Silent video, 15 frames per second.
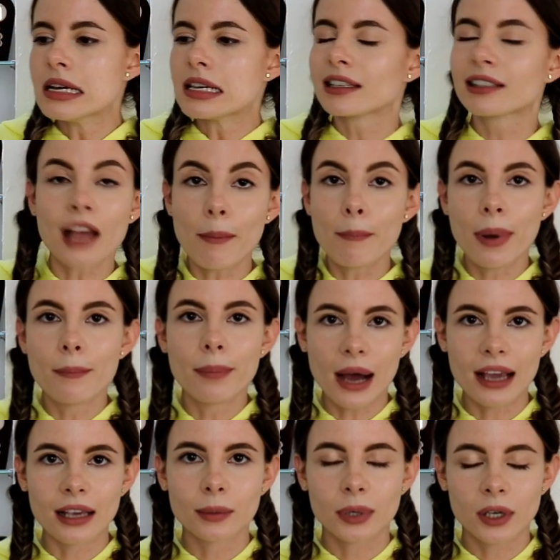stop
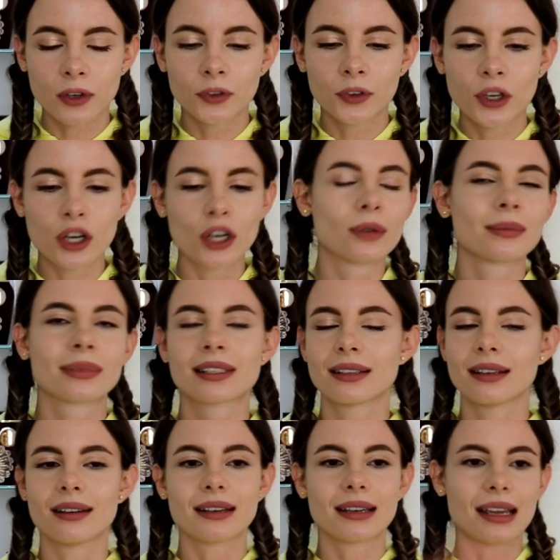buying perfumes
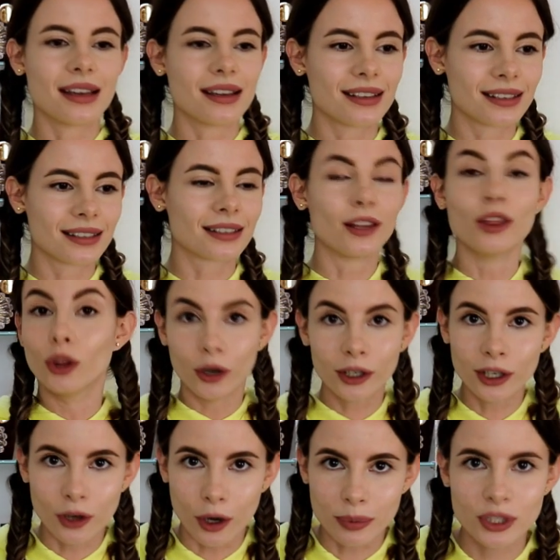is
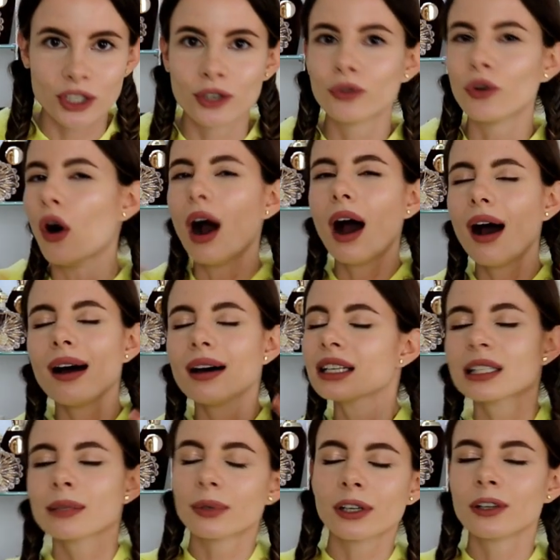not an option for
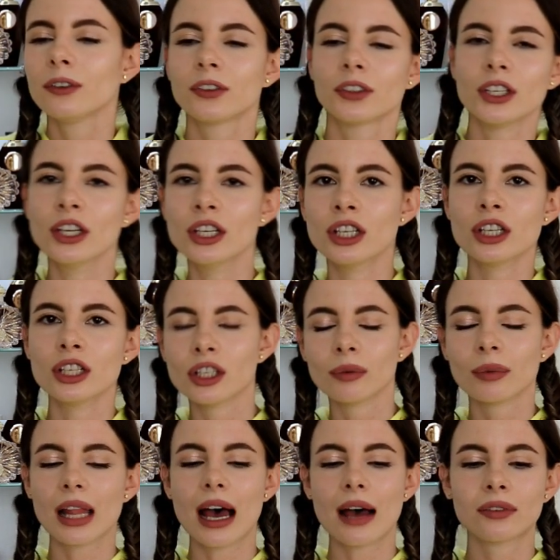us
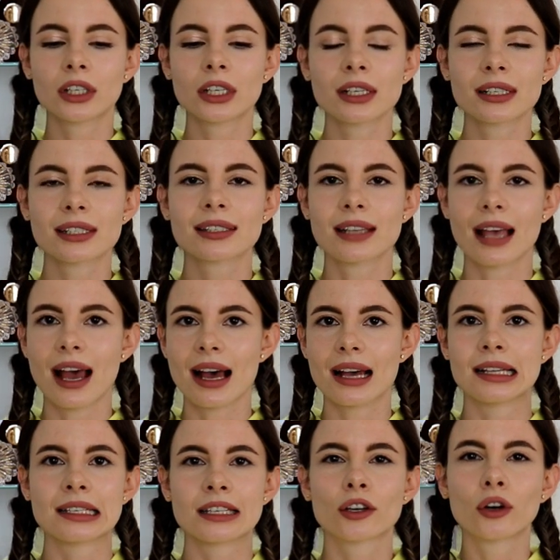perfume lovers,
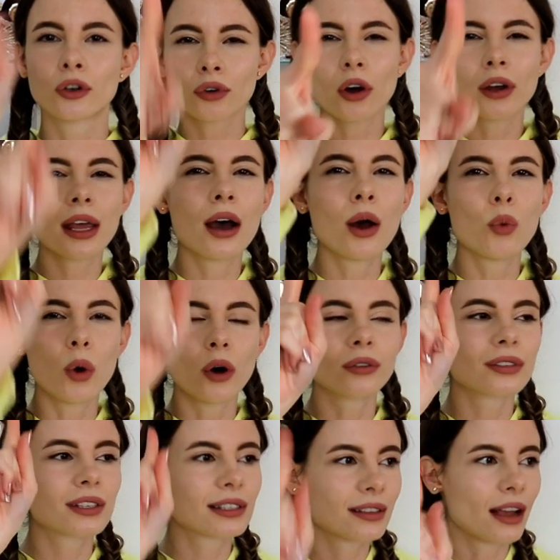and Corona
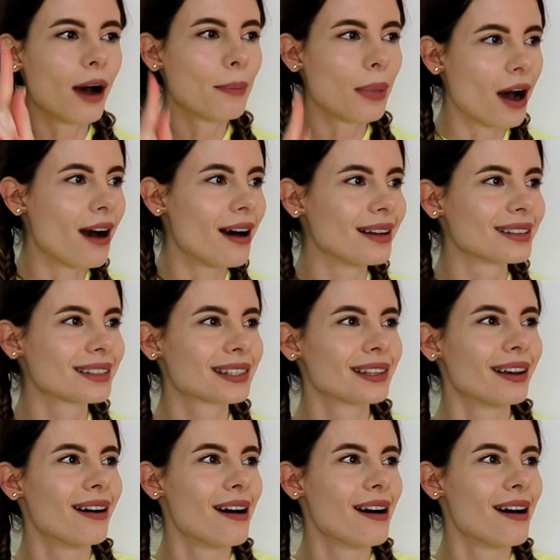won't stop us